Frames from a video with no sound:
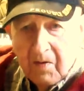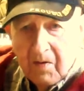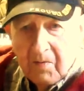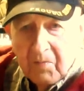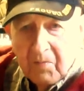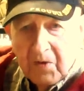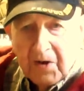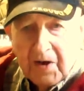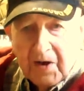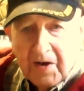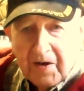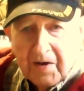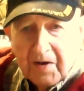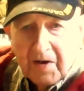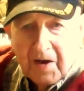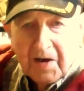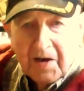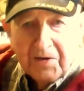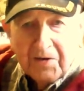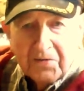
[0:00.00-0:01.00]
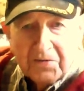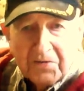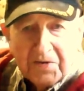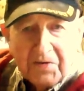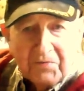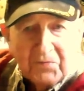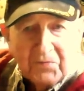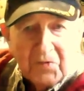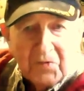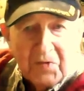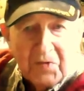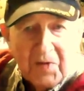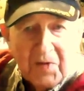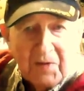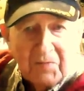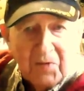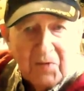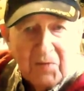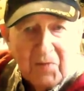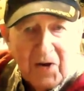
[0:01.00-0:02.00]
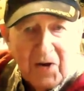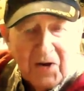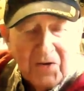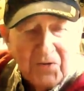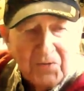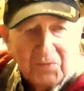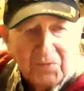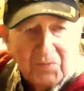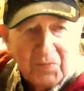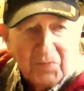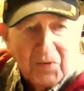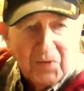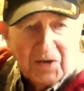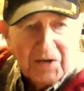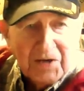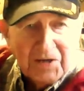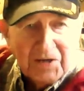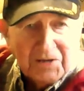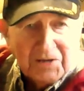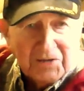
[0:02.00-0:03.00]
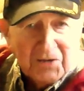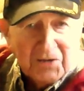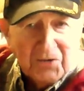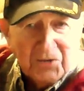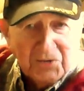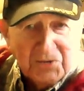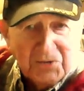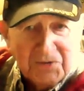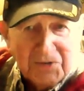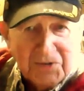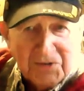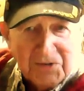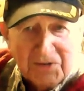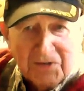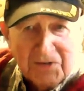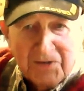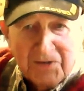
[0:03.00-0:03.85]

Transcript: But I, I don't even remember my own playing, so uh,